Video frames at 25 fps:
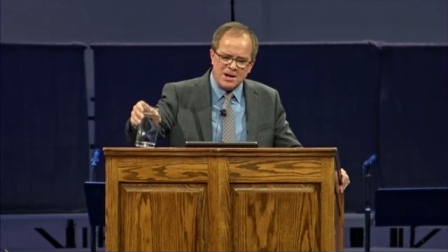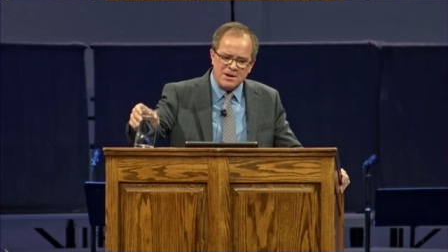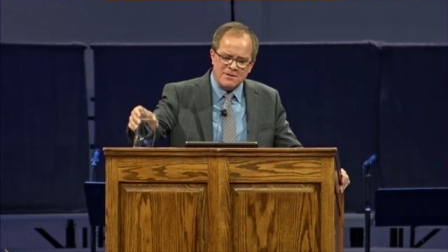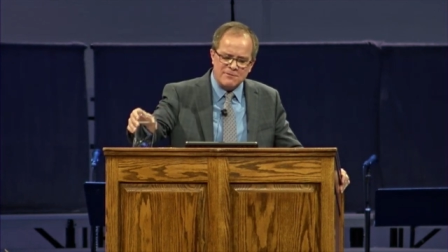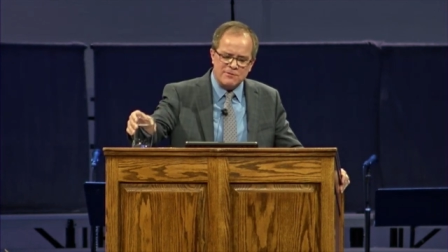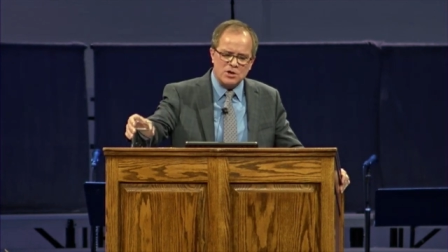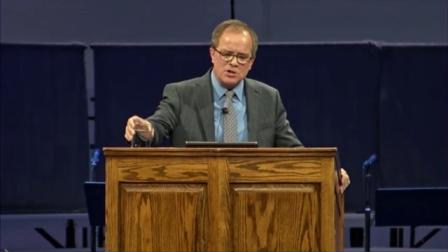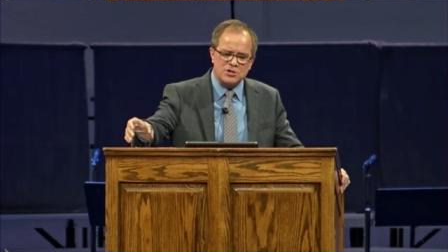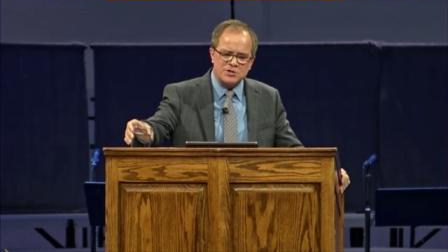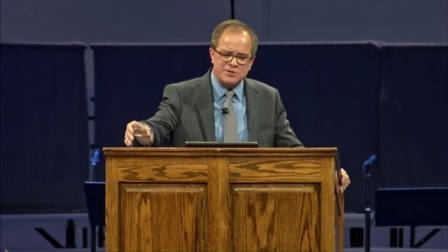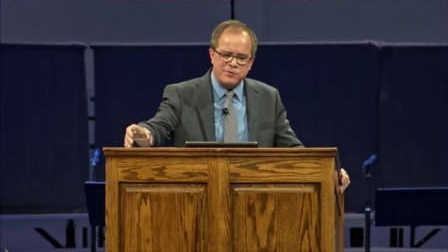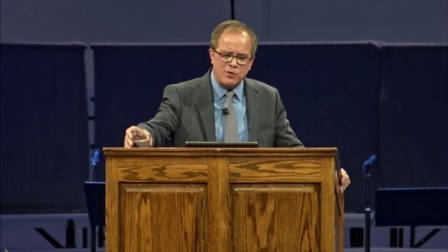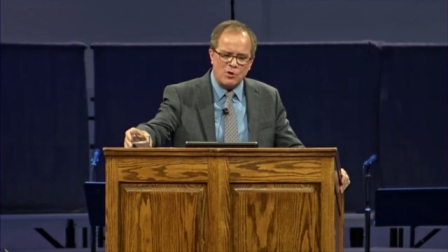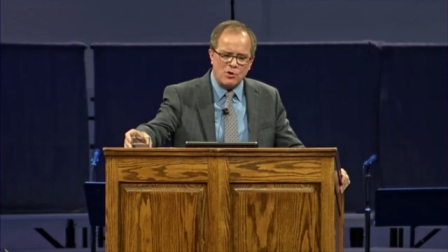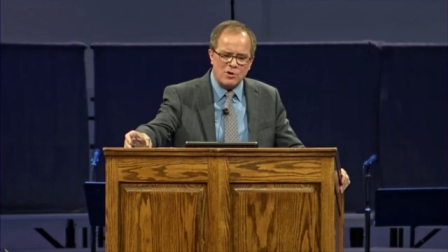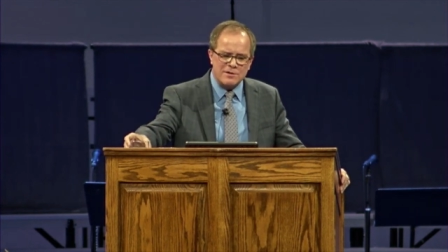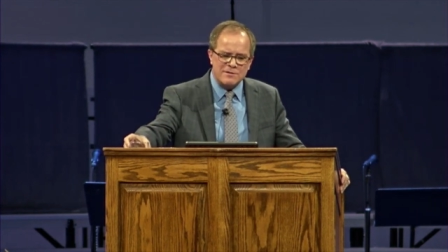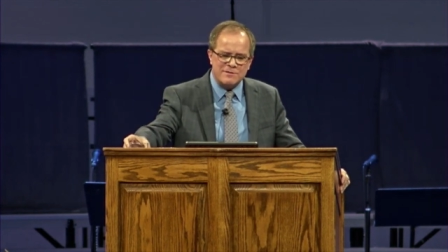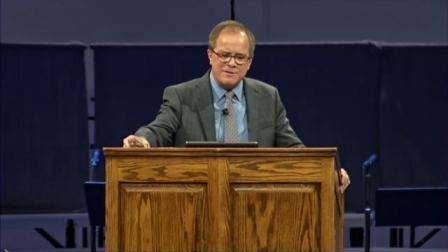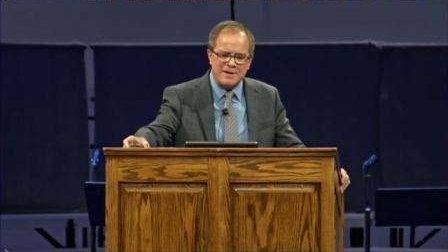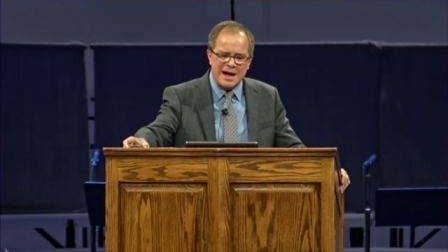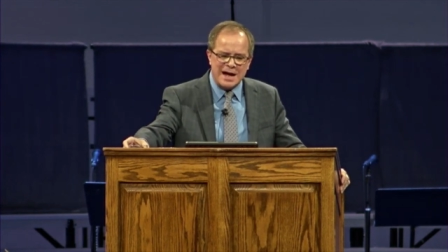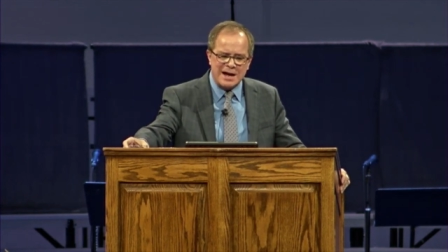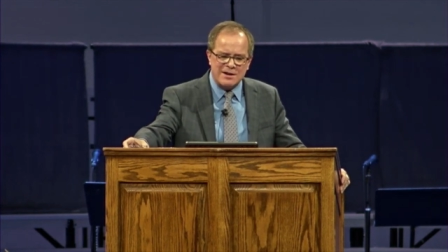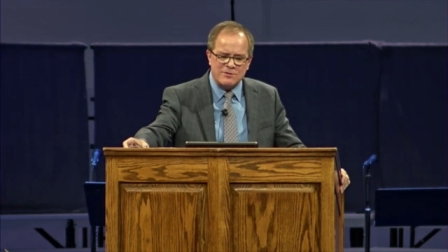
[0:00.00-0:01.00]
Verse 4
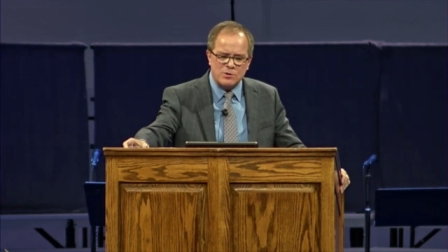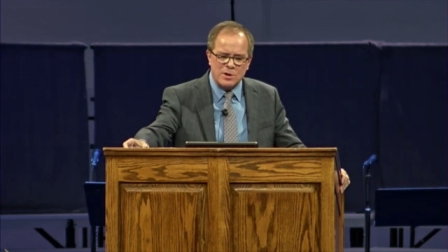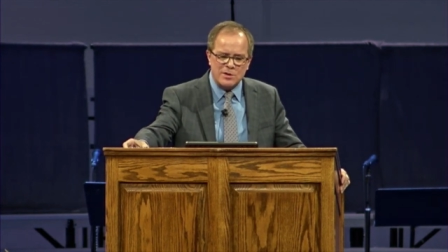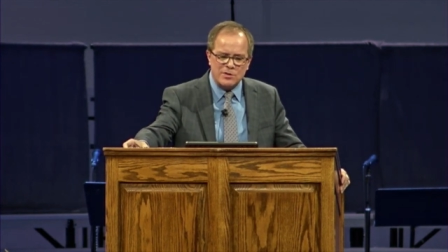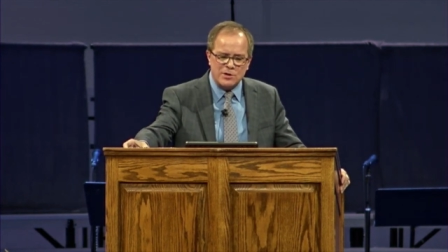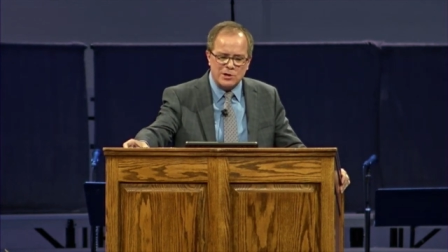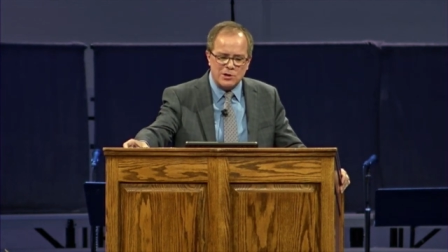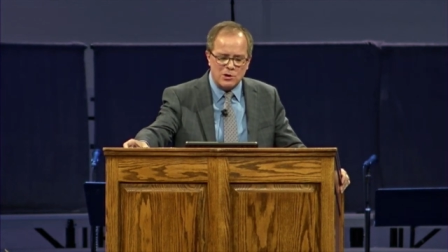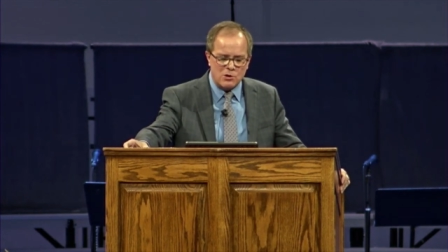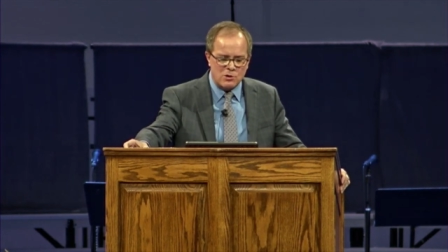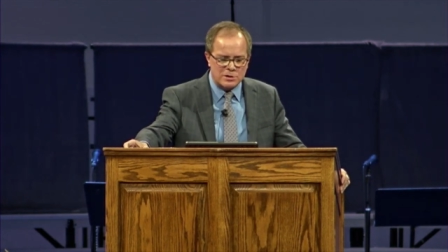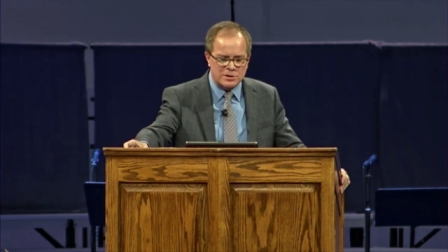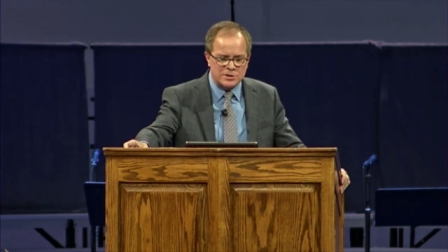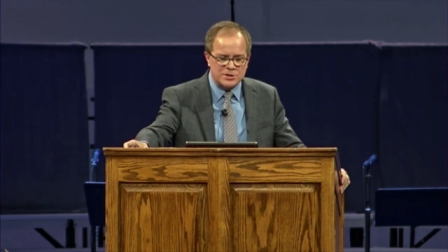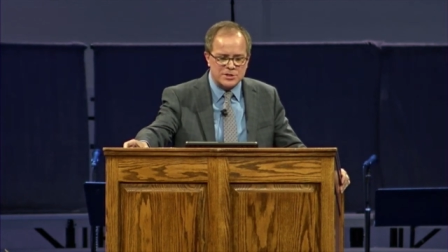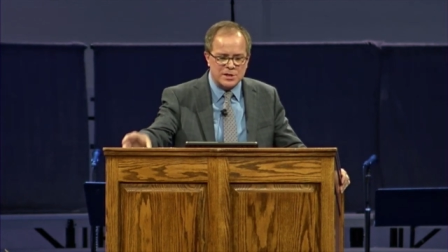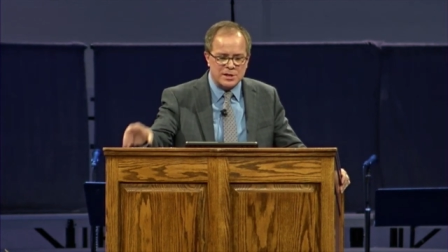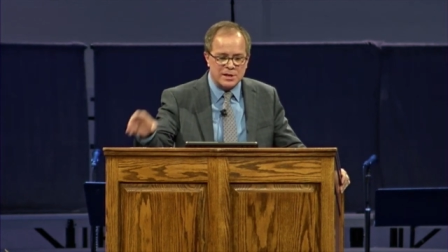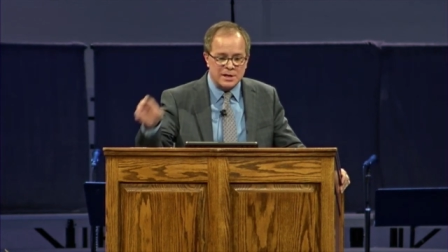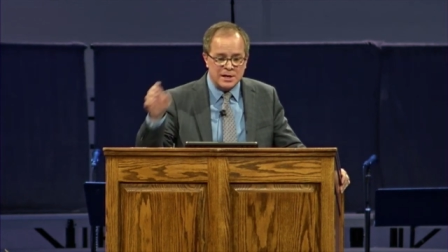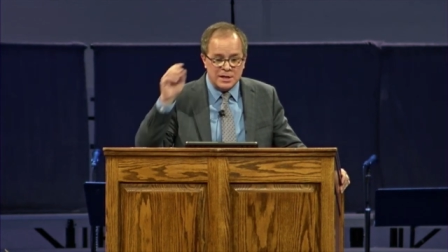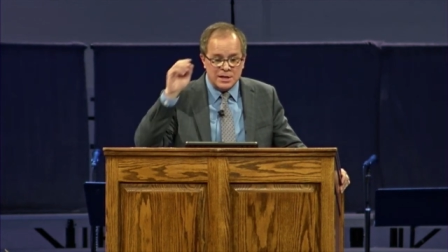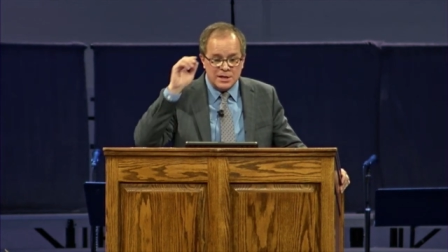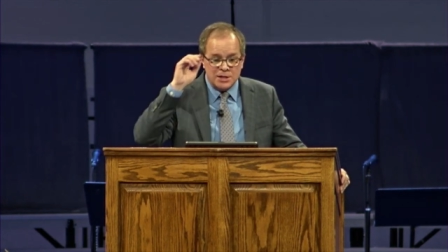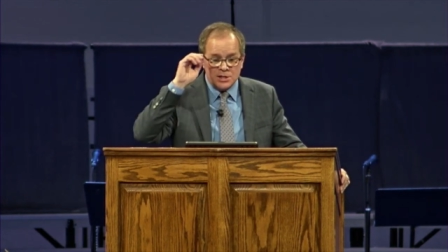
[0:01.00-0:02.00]
and 5 When the Lord
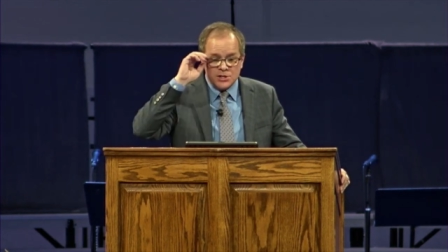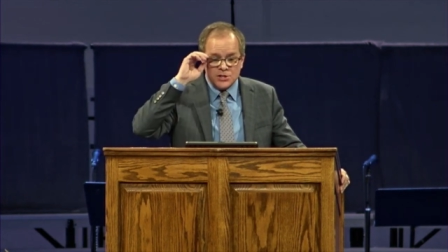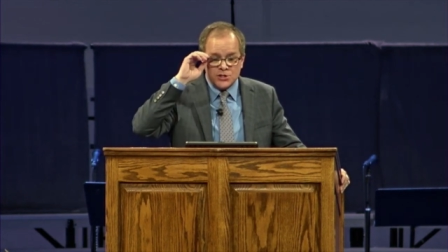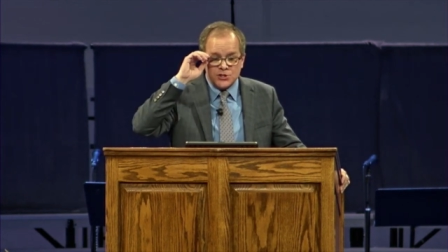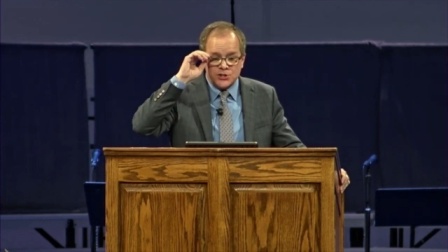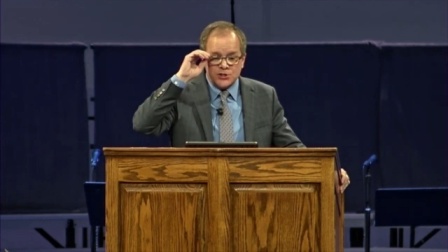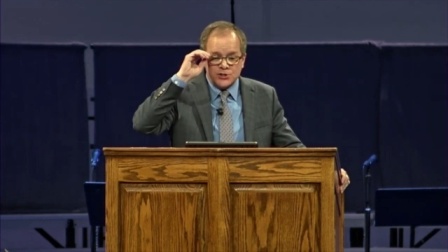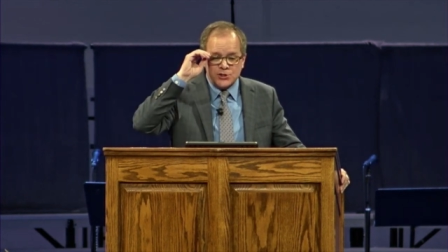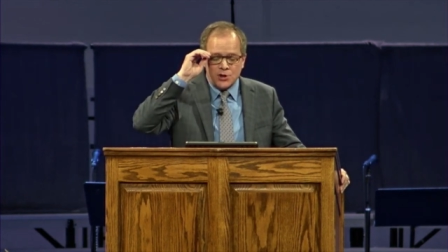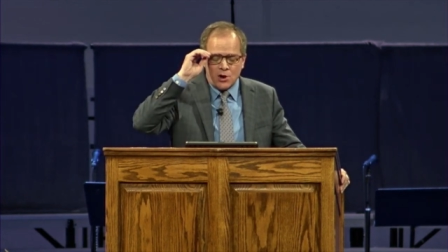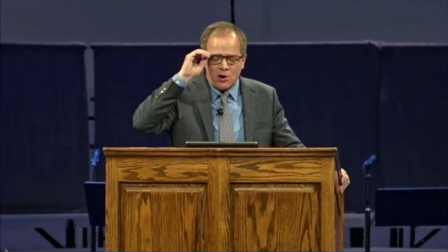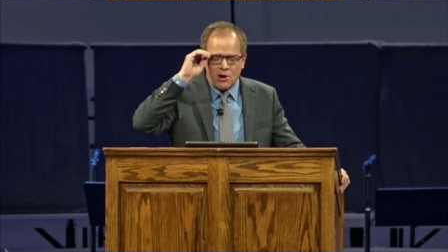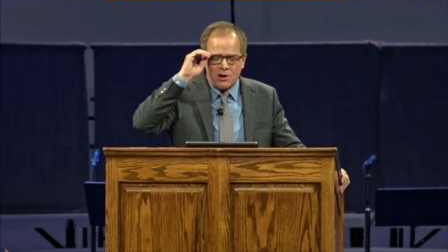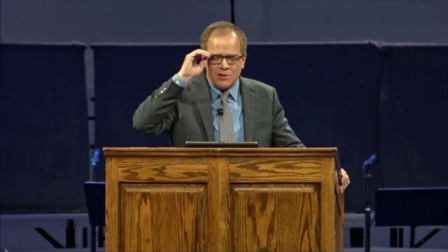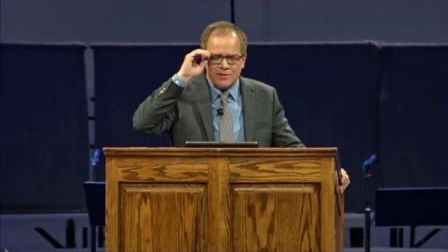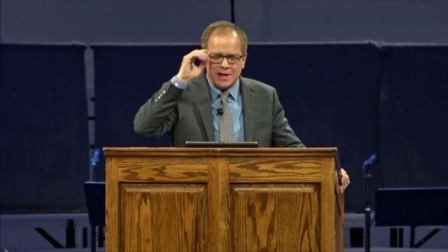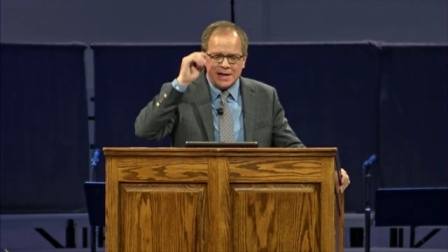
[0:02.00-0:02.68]
saw